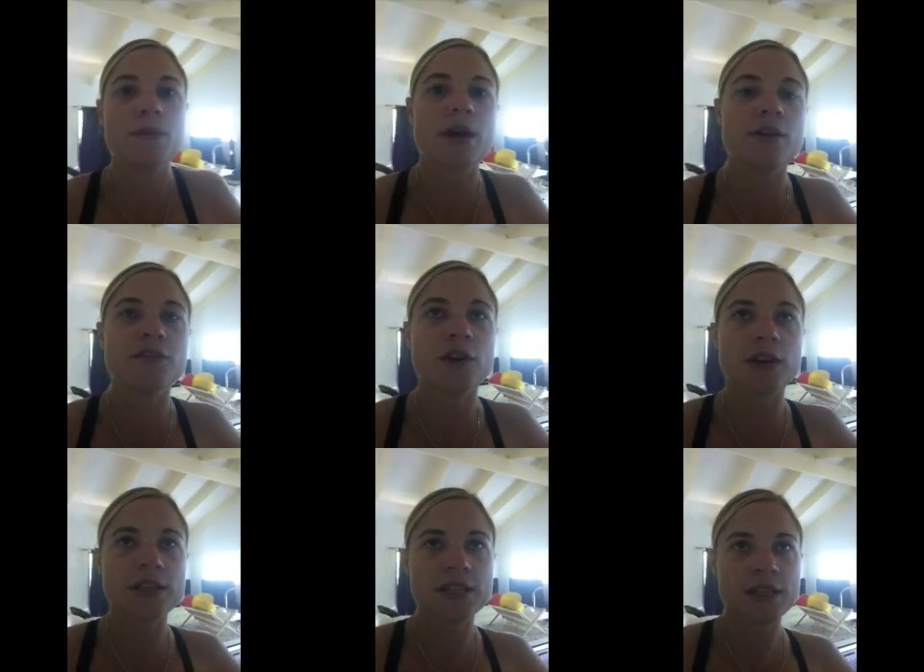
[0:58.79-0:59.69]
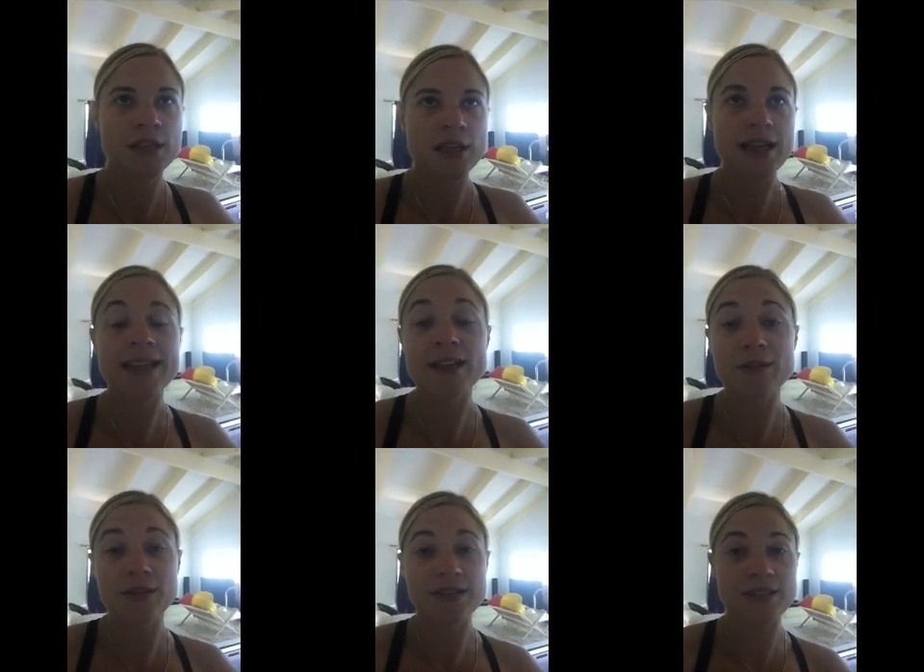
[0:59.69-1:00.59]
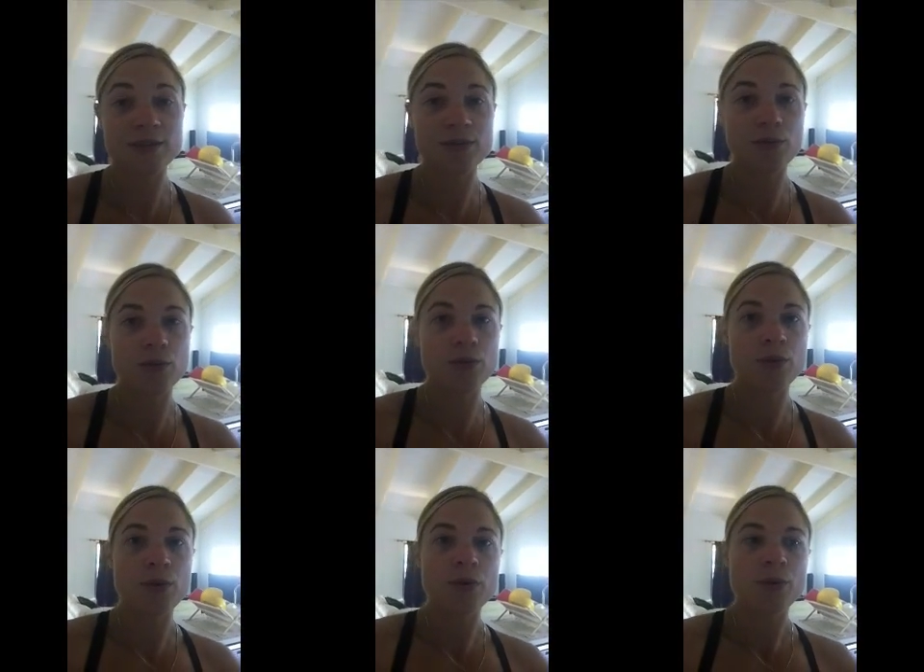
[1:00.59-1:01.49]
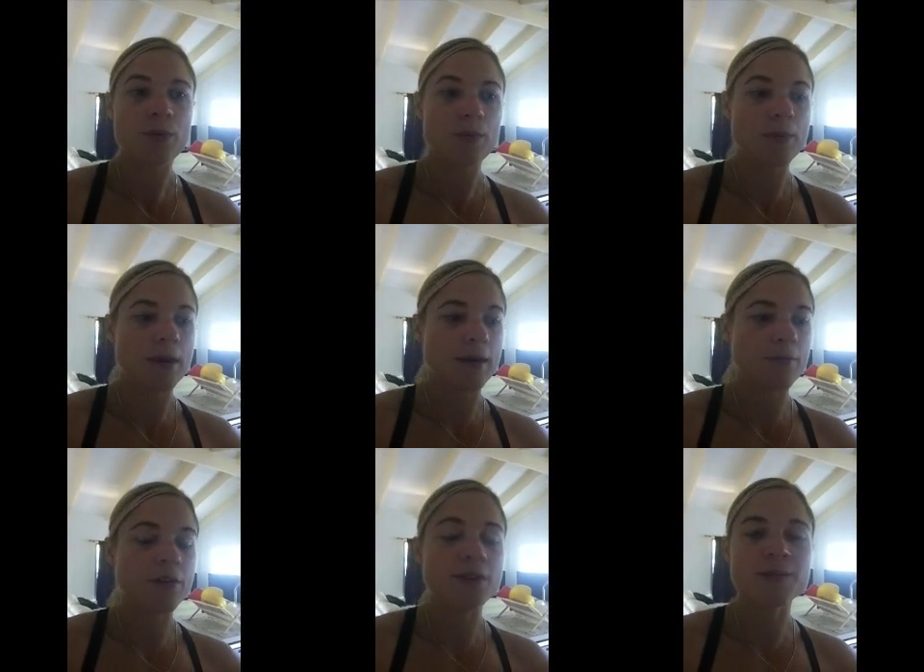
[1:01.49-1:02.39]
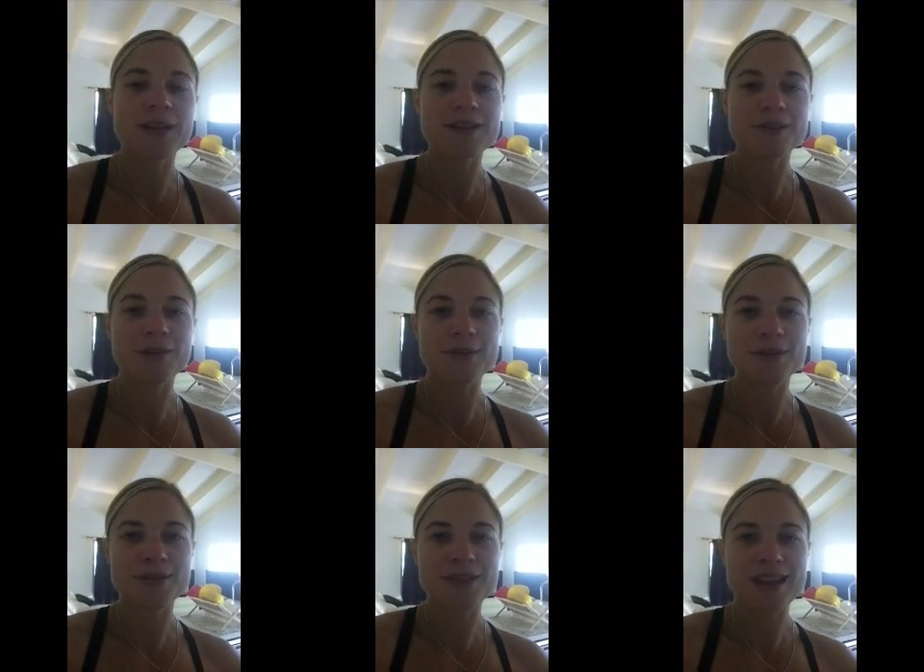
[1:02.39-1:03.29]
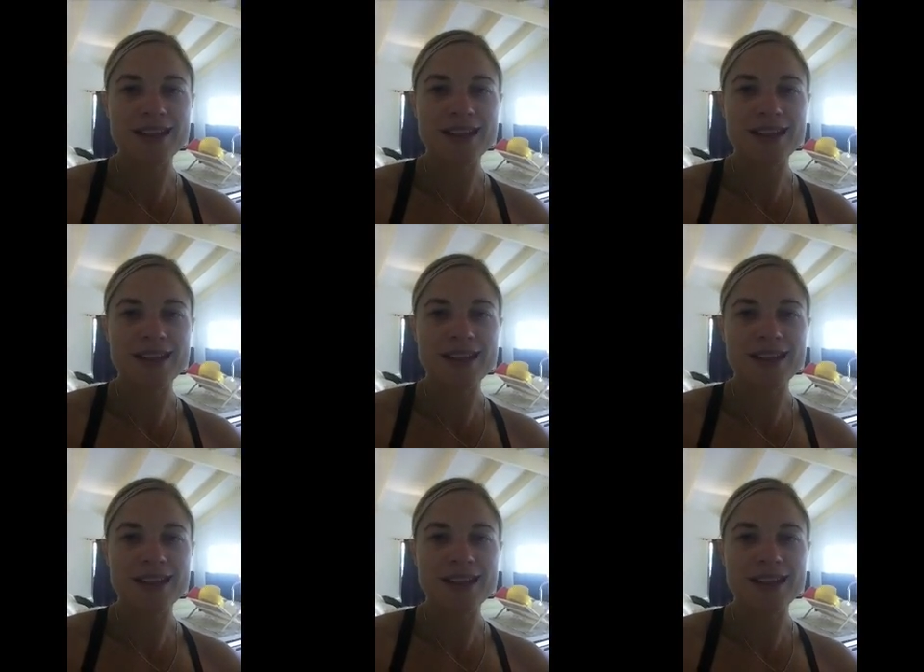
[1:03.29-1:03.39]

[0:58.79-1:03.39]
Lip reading: I find, again, I said this before, frozen bananas are great because